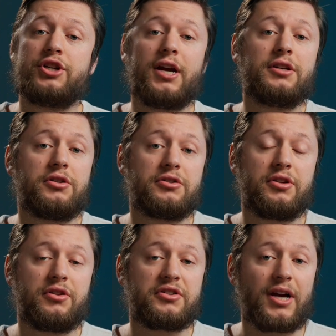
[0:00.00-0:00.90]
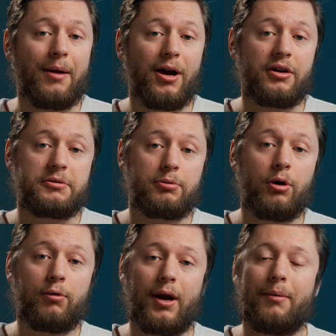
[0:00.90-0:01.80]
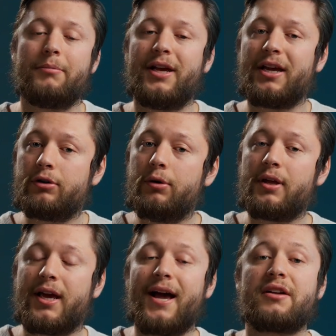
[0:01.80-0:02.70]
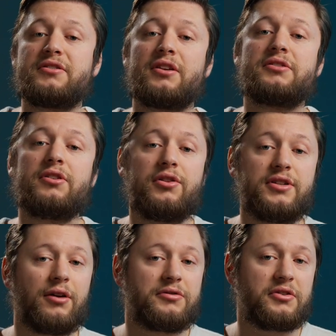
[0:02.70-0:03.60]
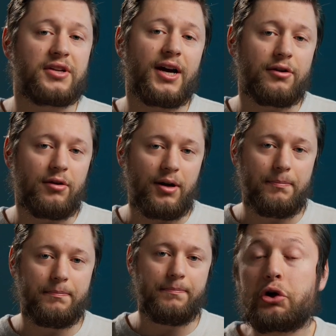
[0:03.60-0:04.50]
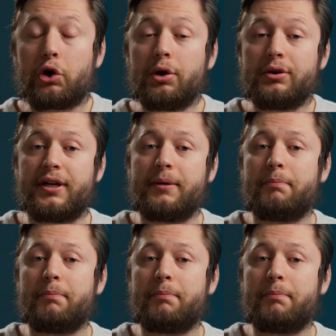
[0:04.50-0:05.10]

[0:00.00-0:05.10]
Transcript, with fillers: changes to the SkyMiles program, including access to the Delta Sky Club. Currently,